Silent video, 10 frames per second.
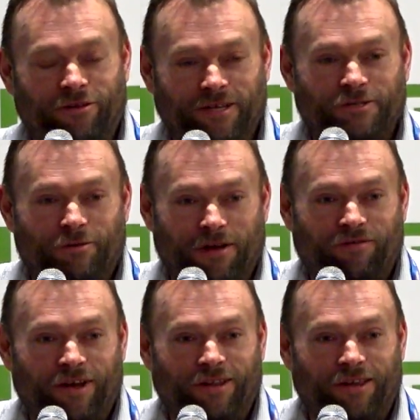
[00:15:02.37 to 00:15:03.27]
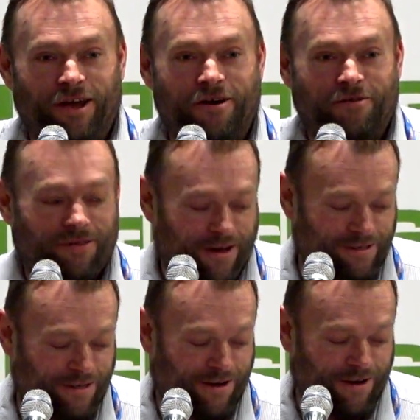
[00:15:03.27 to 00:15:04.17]
that's 20 feet in the air
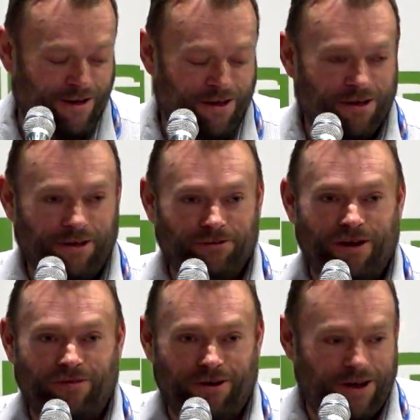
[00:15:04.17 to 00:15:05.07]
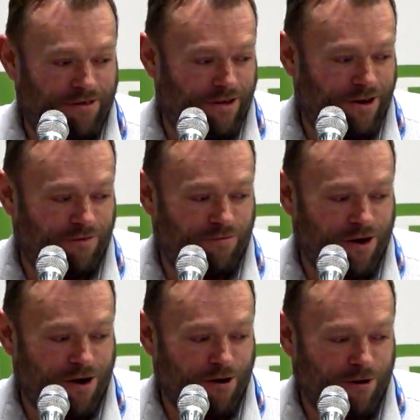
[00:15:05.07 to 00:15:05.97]
that you can drive underneath and get a free
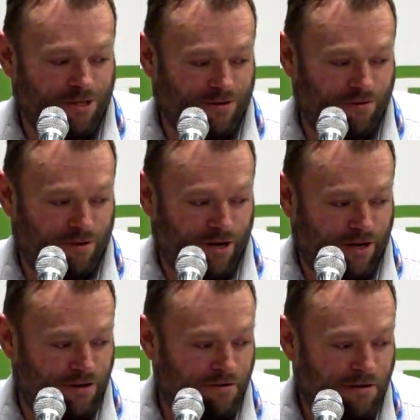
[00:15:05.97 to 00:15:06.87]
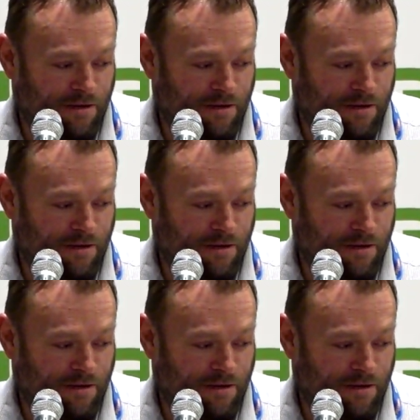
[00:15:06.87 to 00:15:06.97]
car wash if you really need to.